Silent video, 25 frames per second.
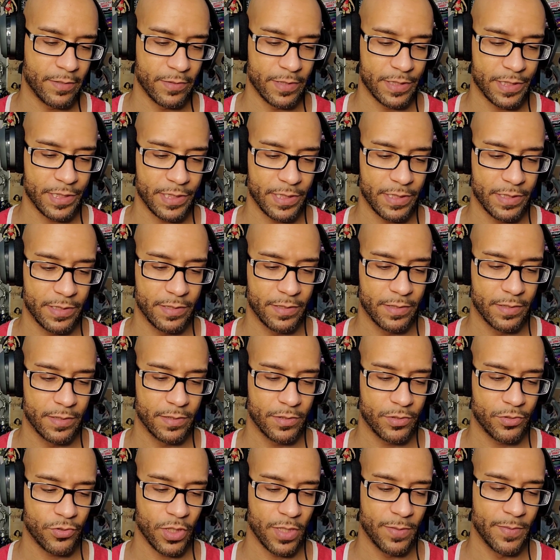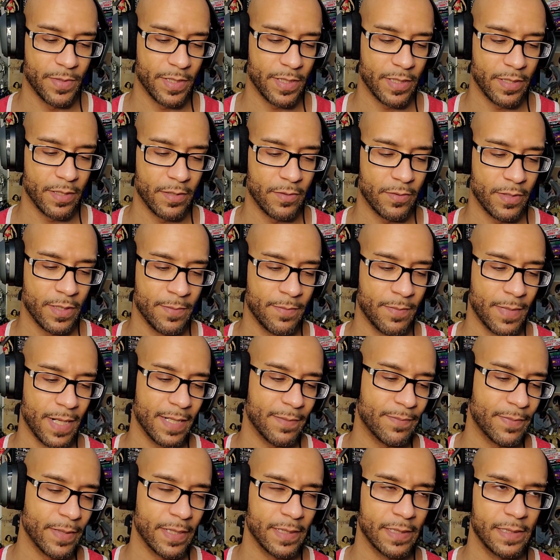Christian, Trey Miguel, and
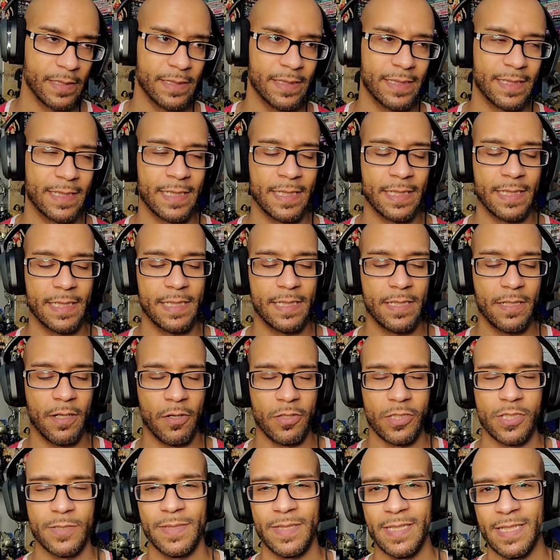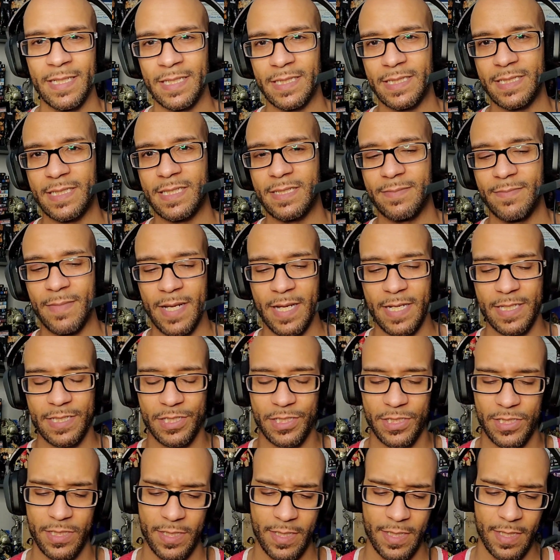Mike Bailey in the Ultimate X
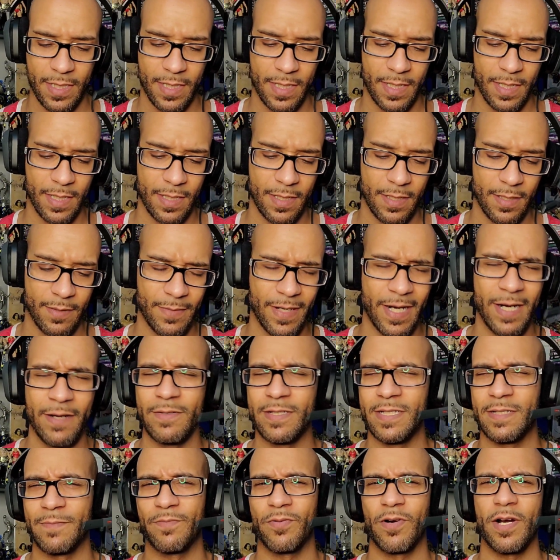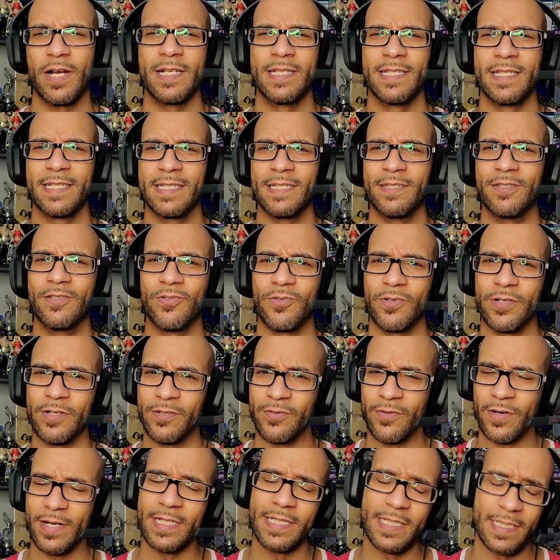match. I was surprised to see
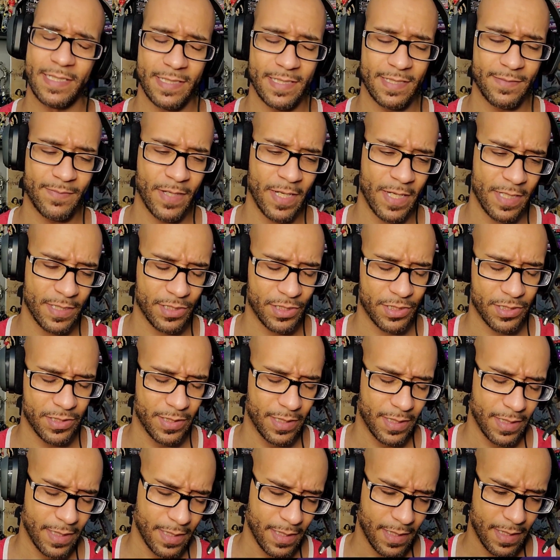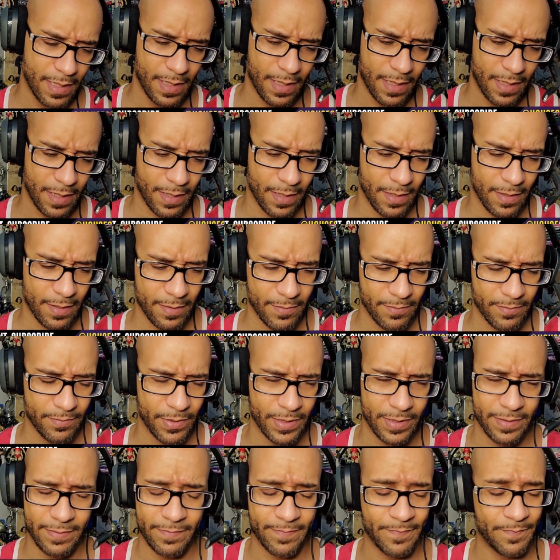Jordan Grace in this match,
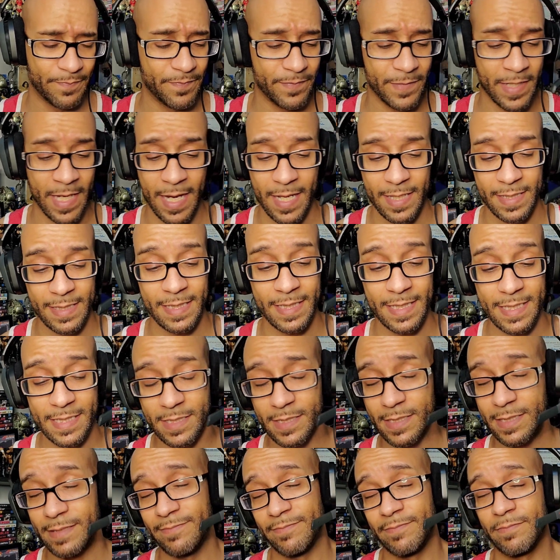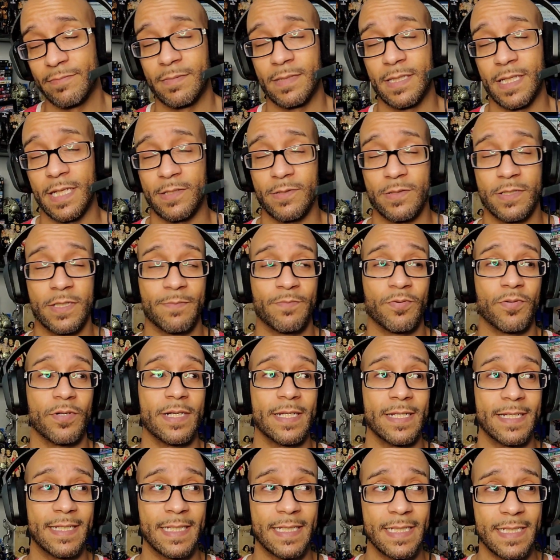but yeah, this was a
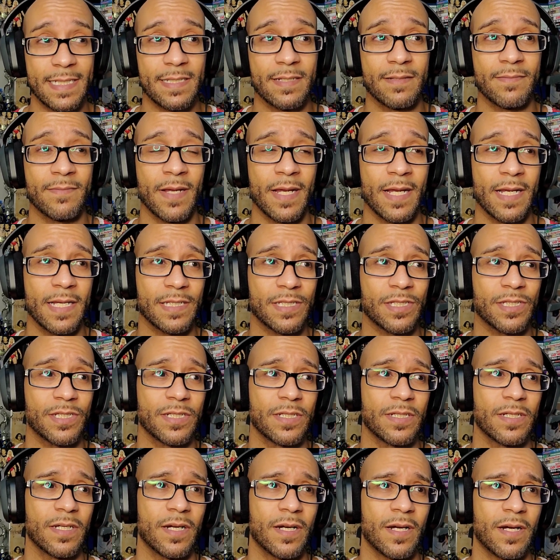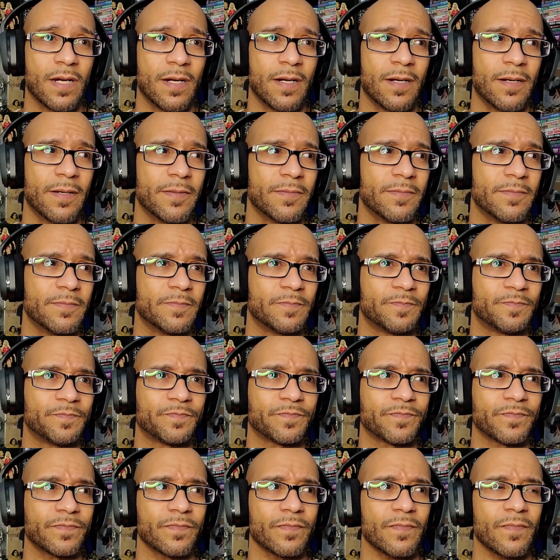pretty decent match.
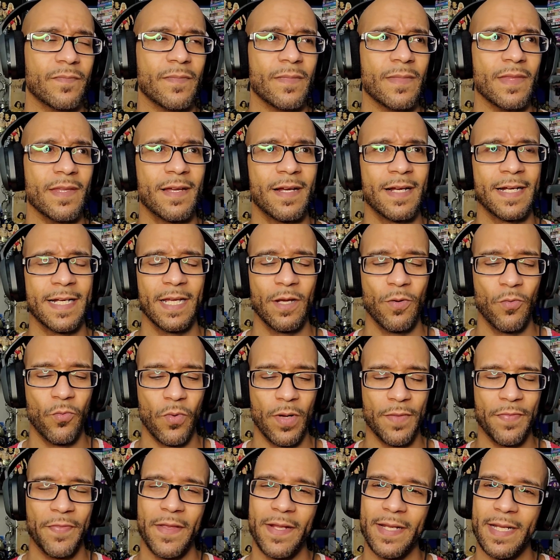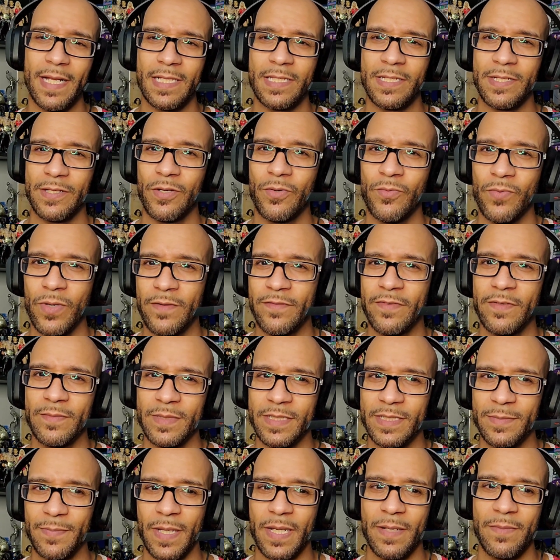Again, one thing that took away from
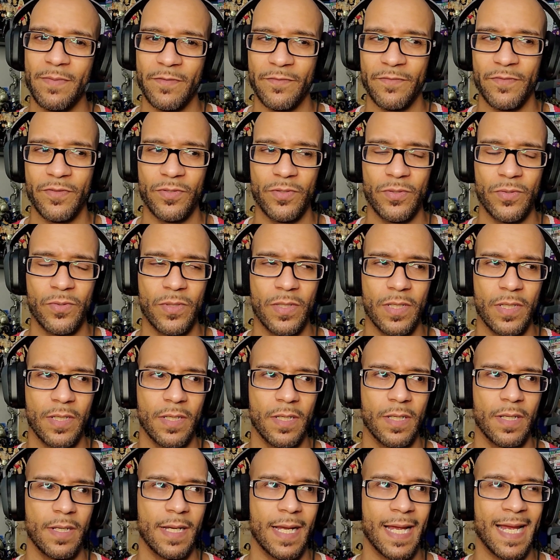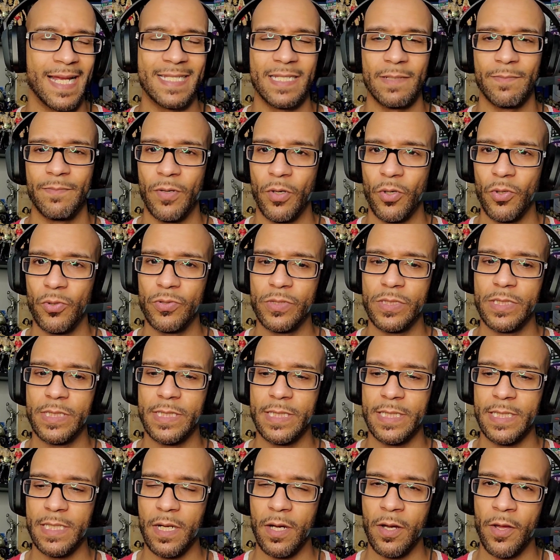this pay-per-view, as opposed
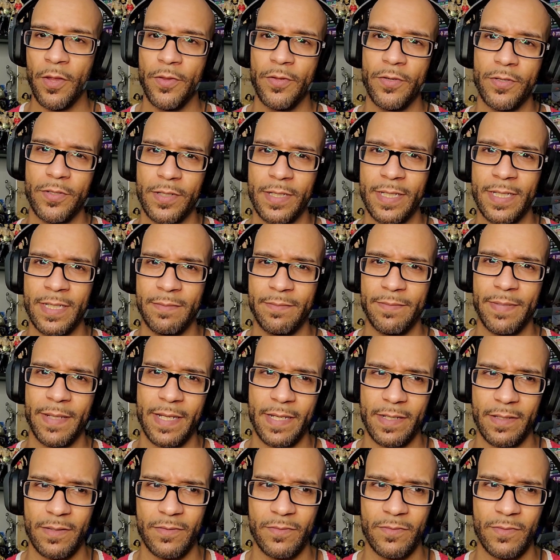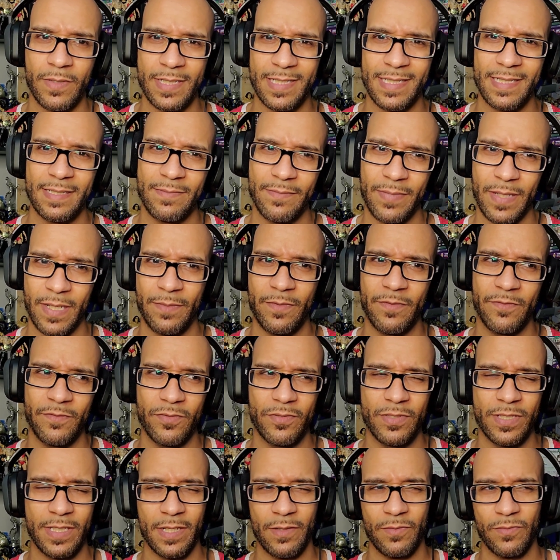to the other Impact Wrestling
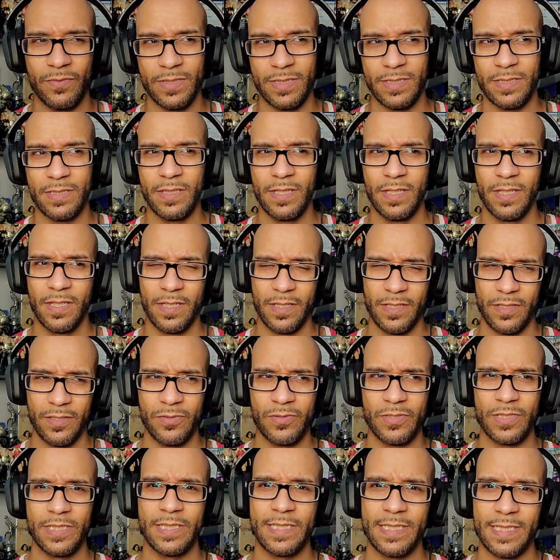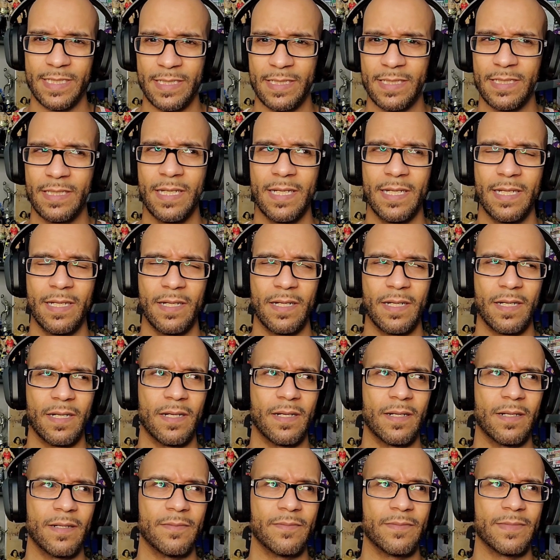pay-per-views that we usually see,
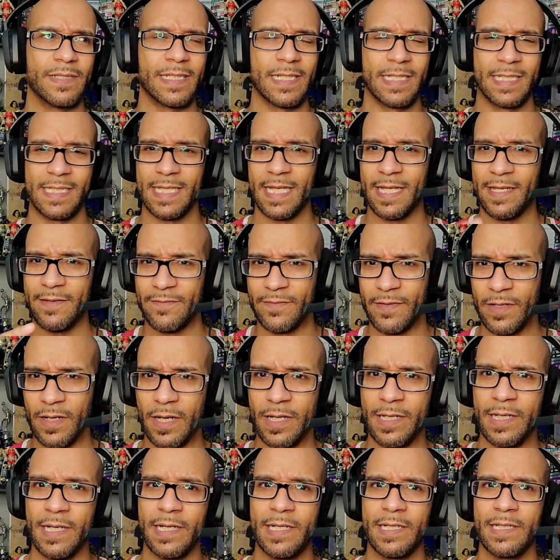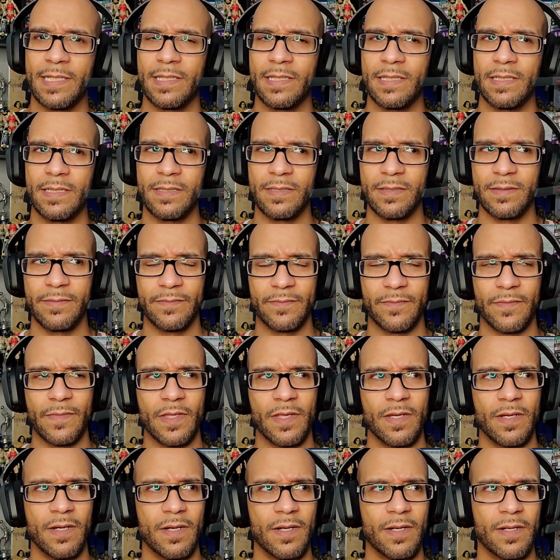since they've gotten out of the
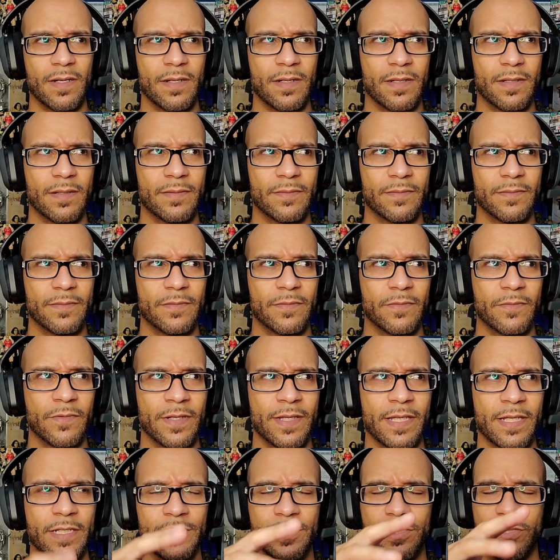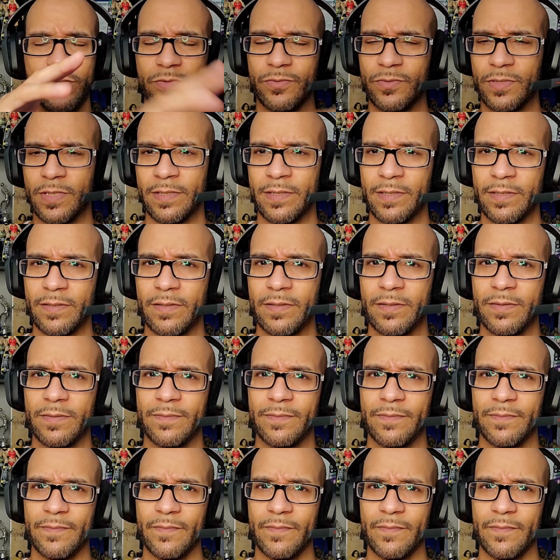where they shoot their